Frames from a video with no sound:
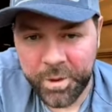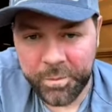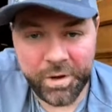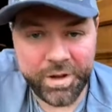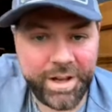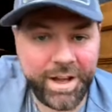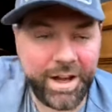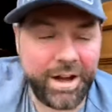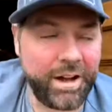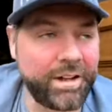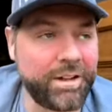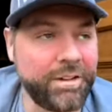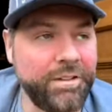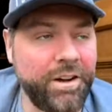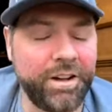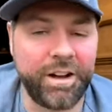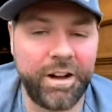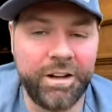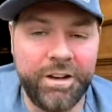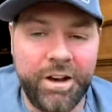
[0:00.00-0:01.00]
Okay, yeah,
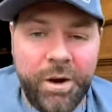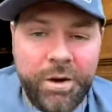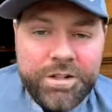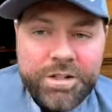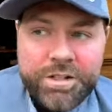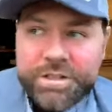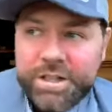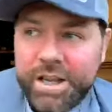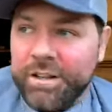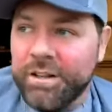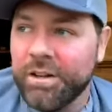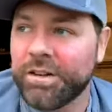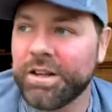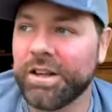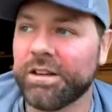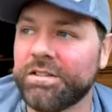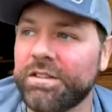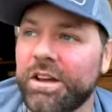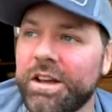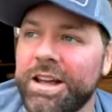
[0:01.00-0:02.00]
before I know what
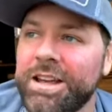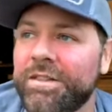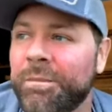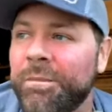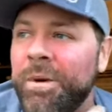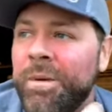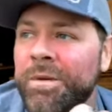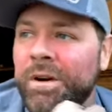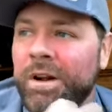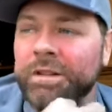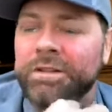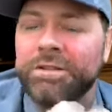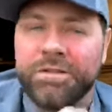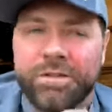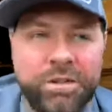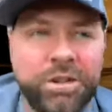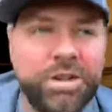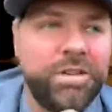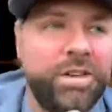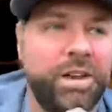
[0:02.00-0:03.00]
saying. Though, even when we were on
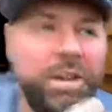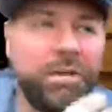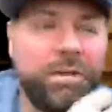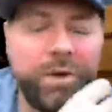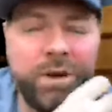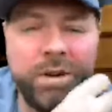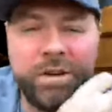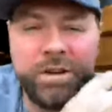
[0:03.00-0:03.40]
tour, like